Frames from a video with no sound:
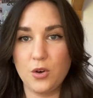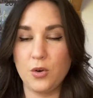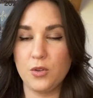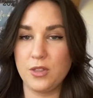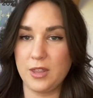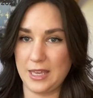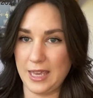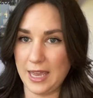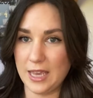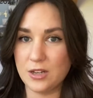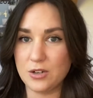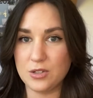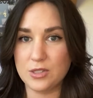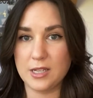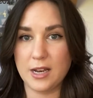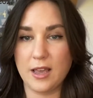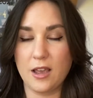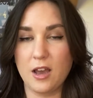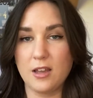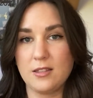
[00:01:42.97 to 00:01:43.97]
the candles
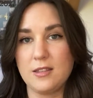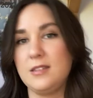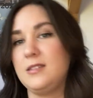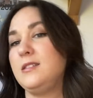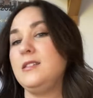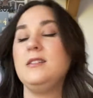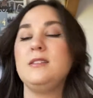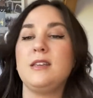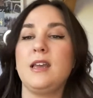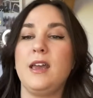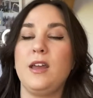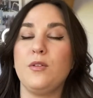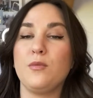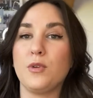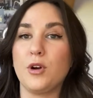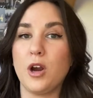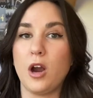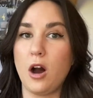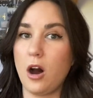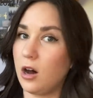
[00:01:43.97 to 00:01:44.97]
that I got this season
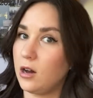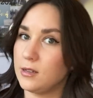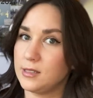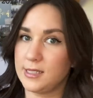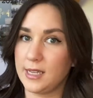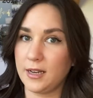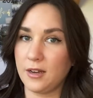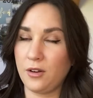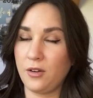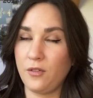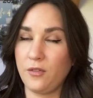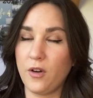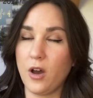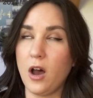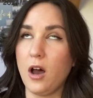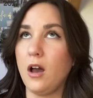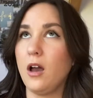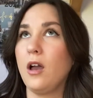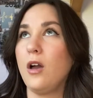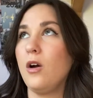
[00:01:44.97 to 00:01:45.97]
were all sand and
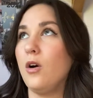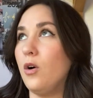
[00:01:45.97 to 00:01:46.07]
fog.